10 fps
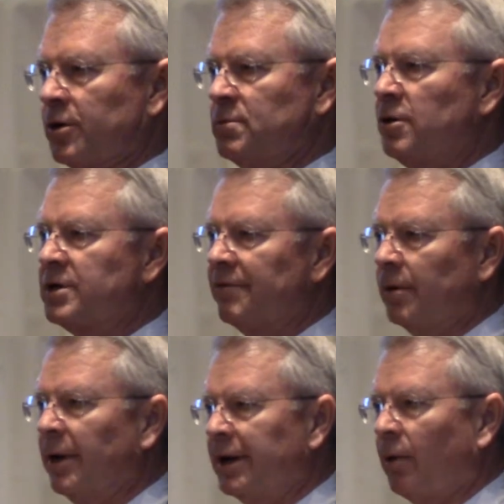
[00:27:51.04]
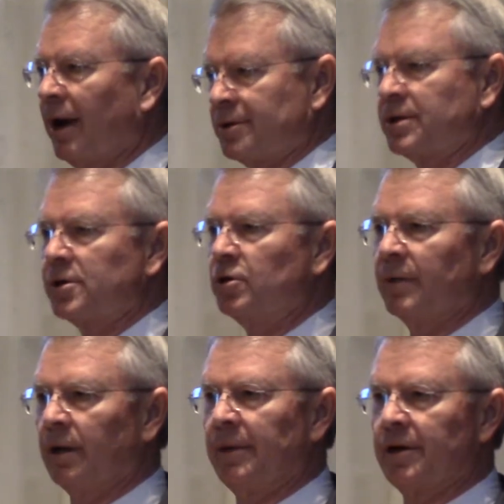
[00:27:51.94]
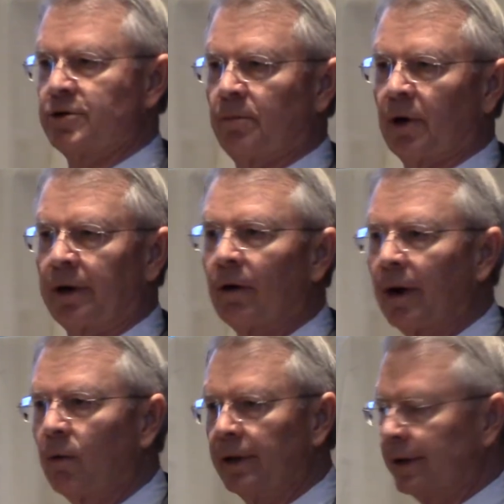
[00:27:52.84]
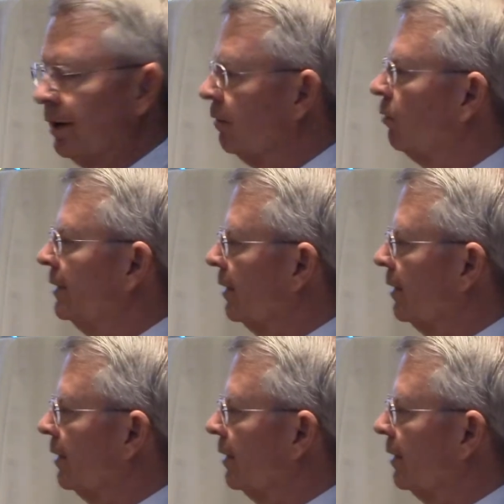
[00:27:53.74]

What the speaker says: most everybody rounds to 2 millimeters of mercury when they're